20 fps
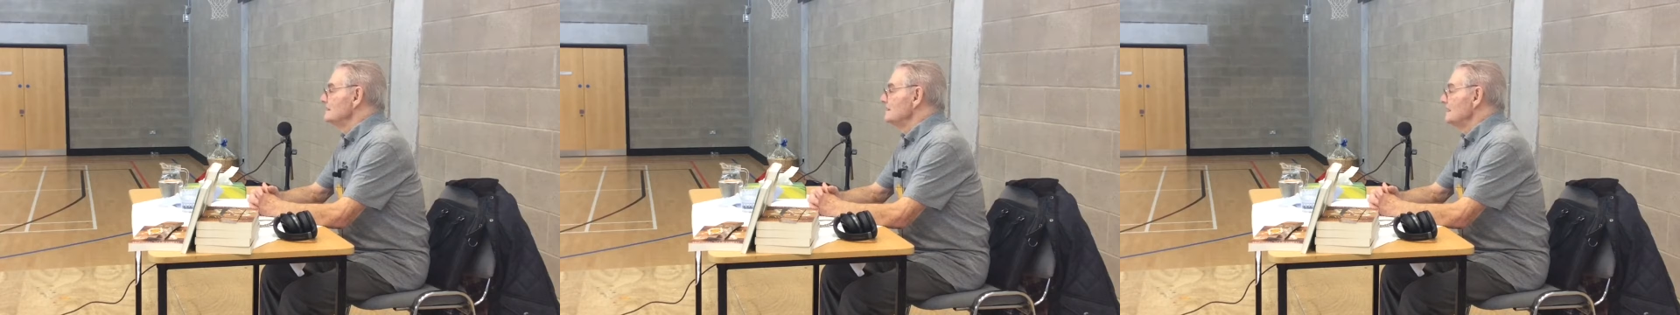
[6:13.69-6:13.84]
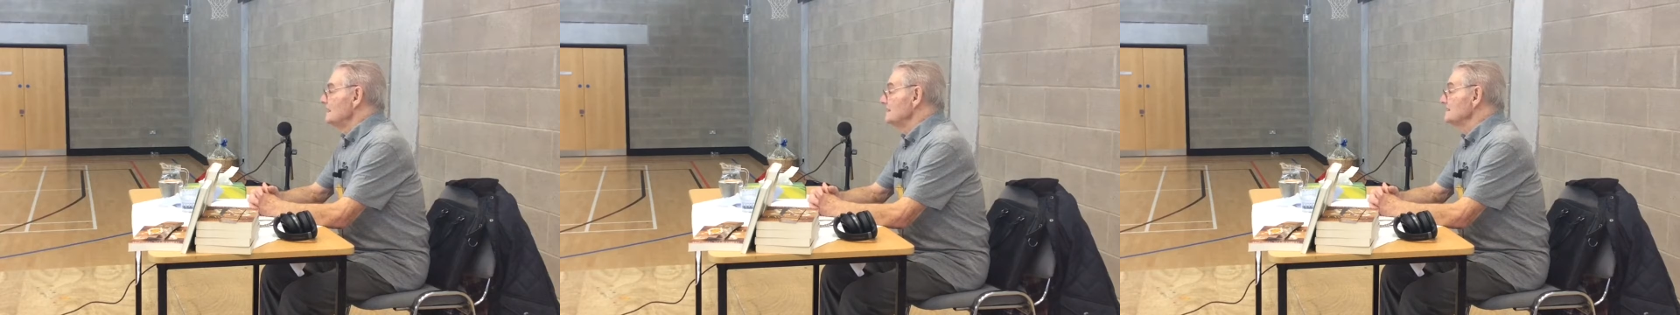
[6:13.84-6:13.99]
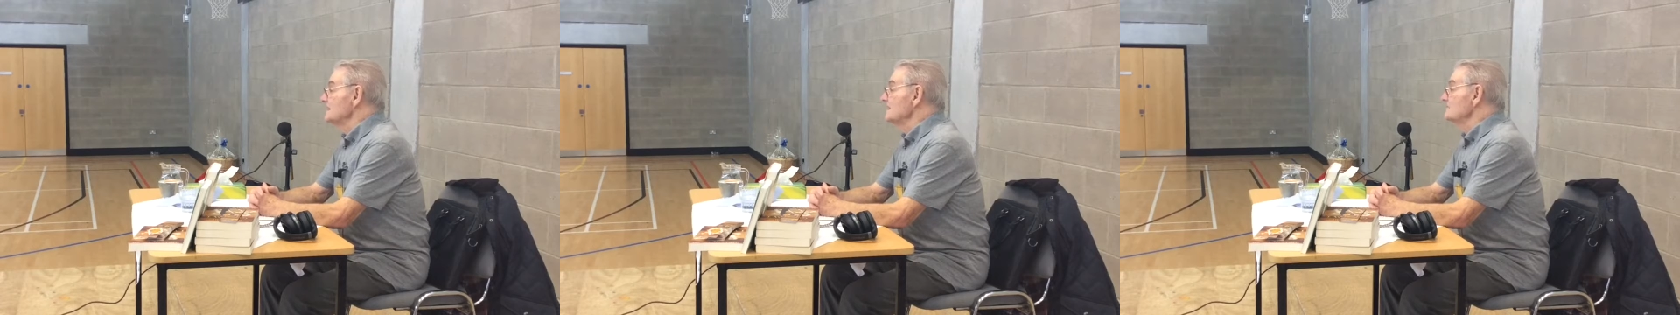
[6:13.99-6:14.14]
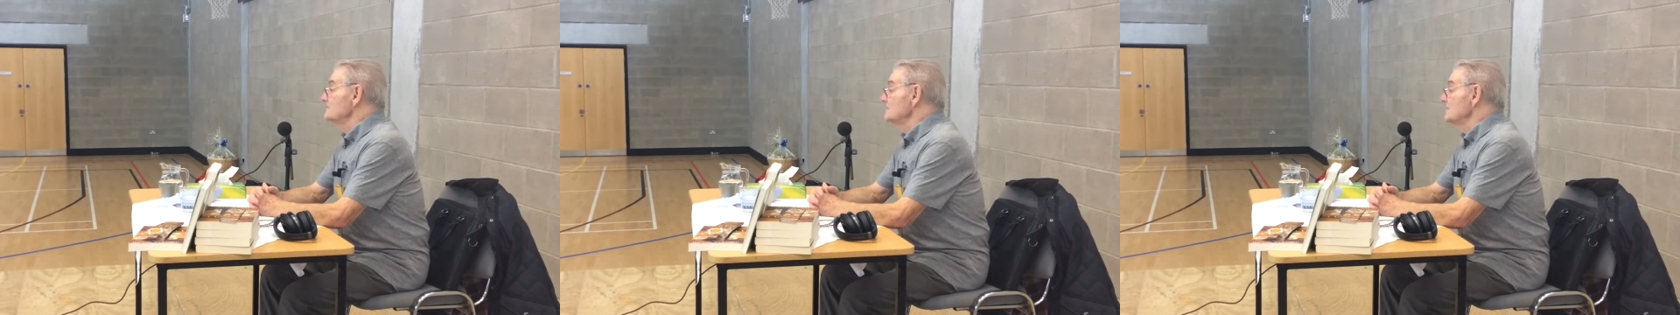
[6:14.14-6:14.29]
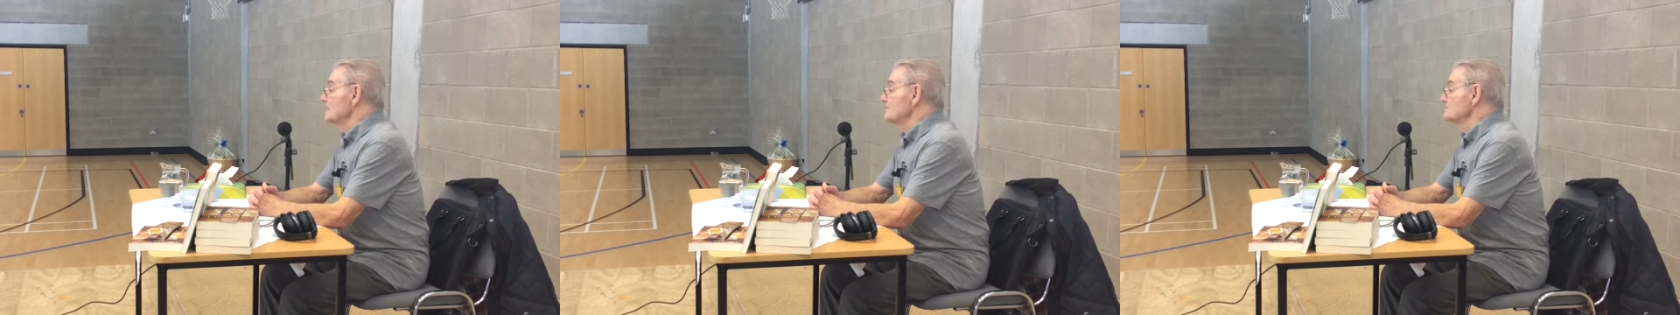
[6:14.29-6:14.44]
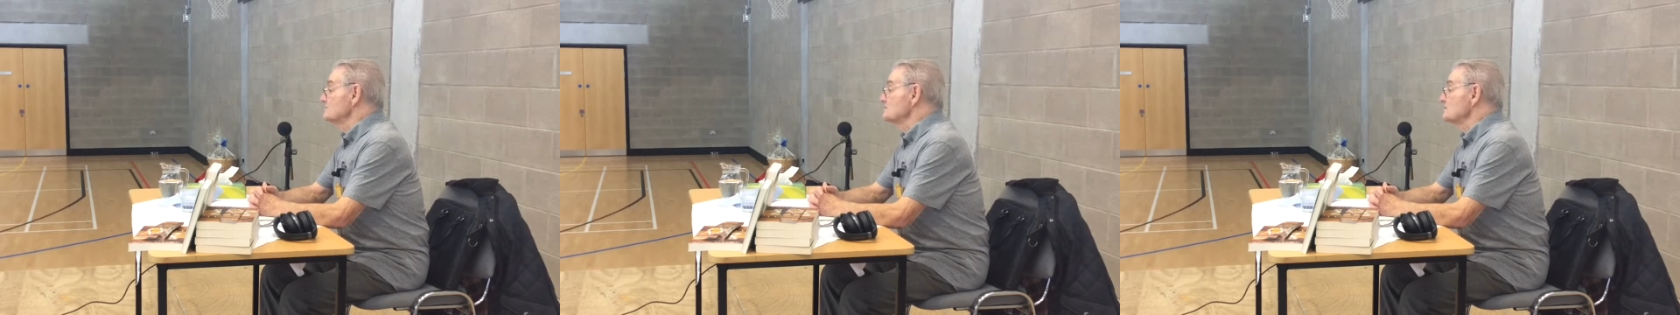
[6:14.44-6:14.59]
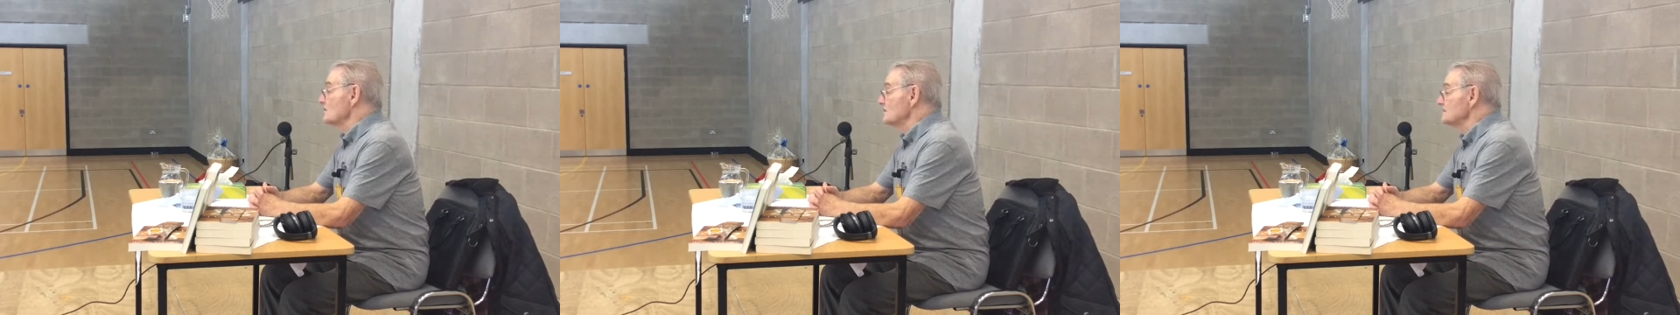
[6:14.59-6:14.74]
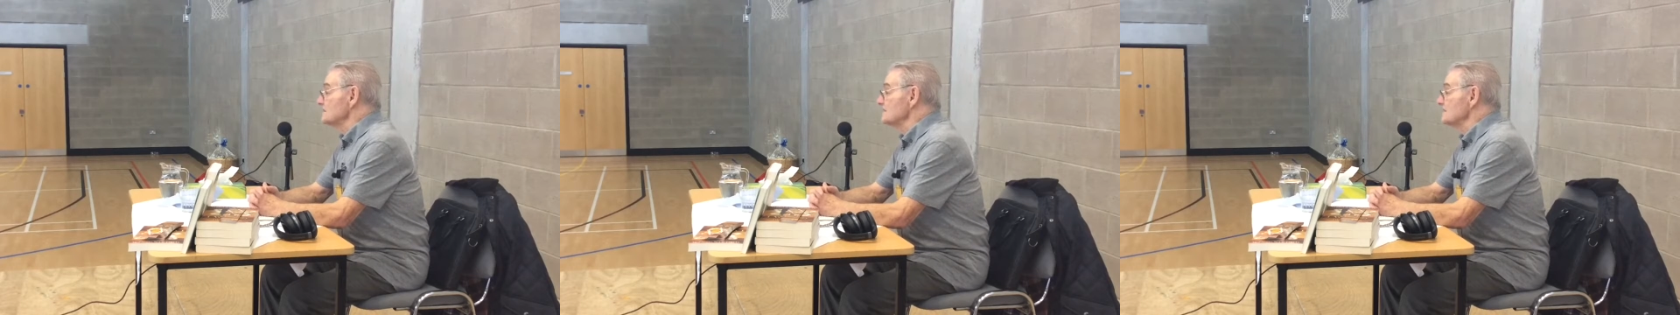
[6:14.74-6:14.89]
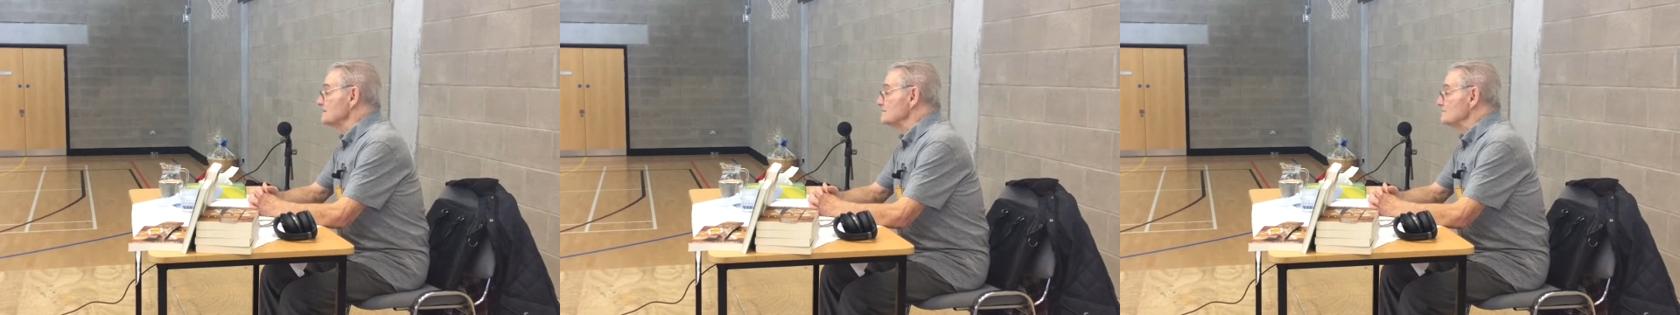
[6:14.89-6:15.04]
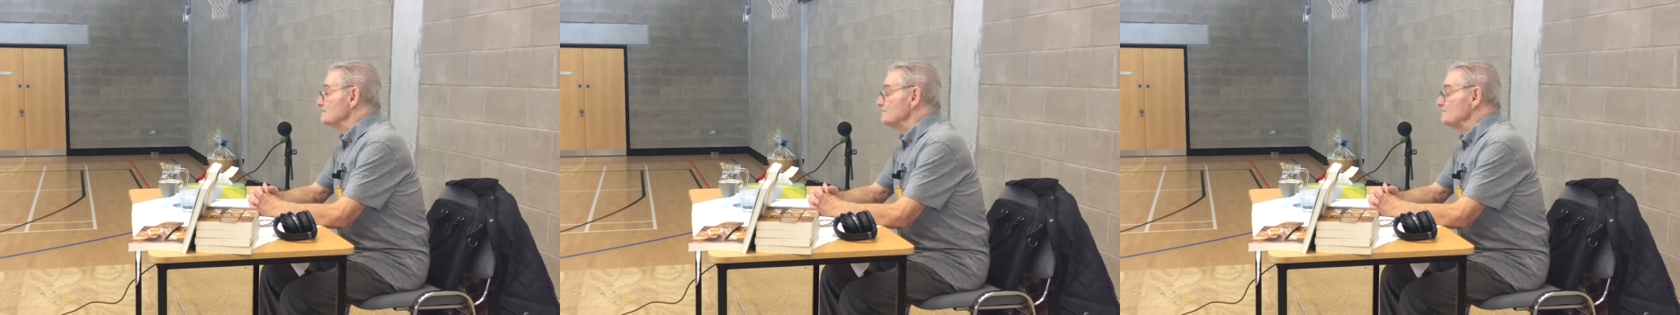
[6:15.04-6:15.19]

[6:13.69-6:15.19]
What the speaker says: and they would have shot him.